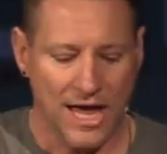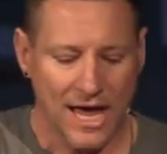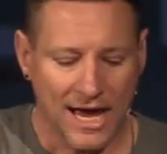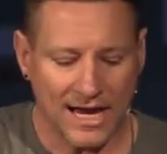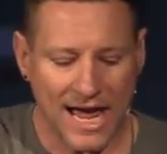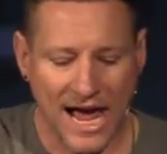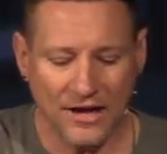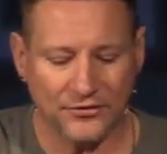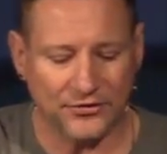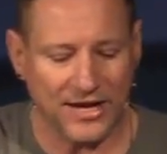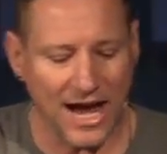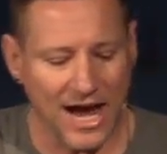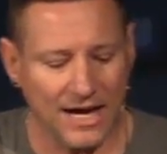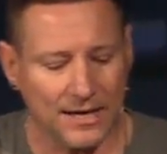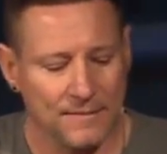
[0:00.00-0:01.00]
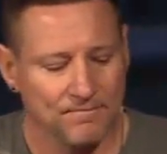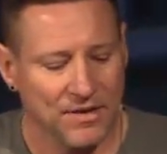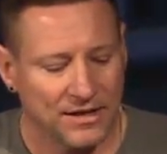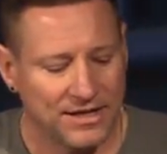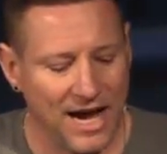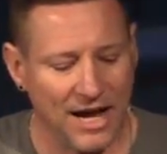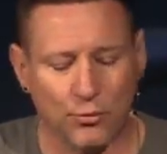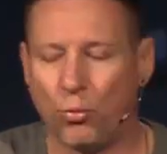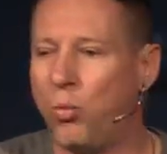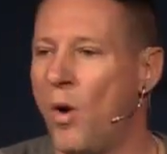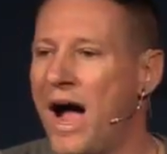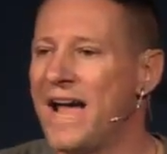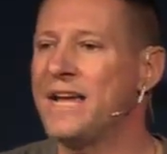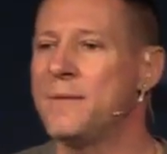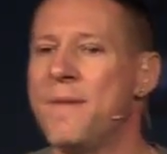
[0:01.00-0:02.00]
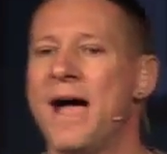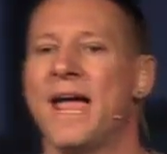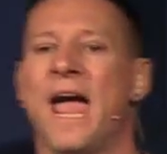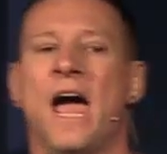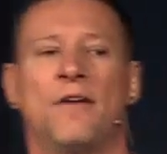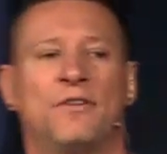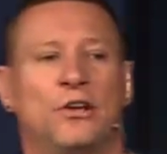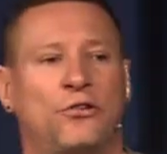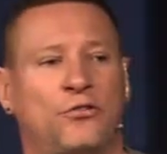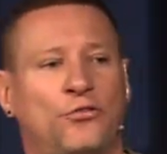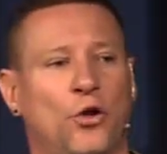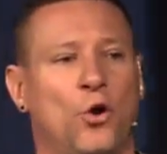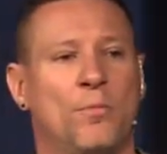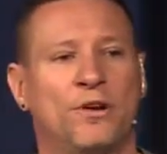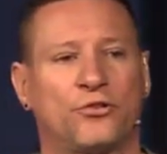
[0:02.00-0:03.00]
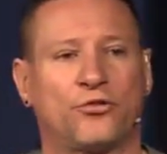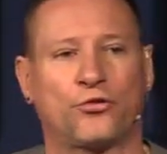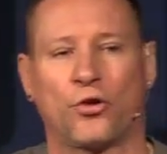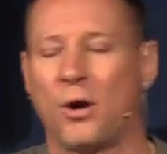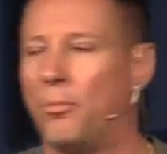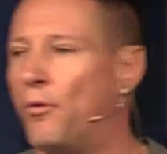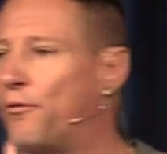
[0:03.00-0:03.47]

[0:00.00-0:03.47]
And ask God, God, why am I having so much trouble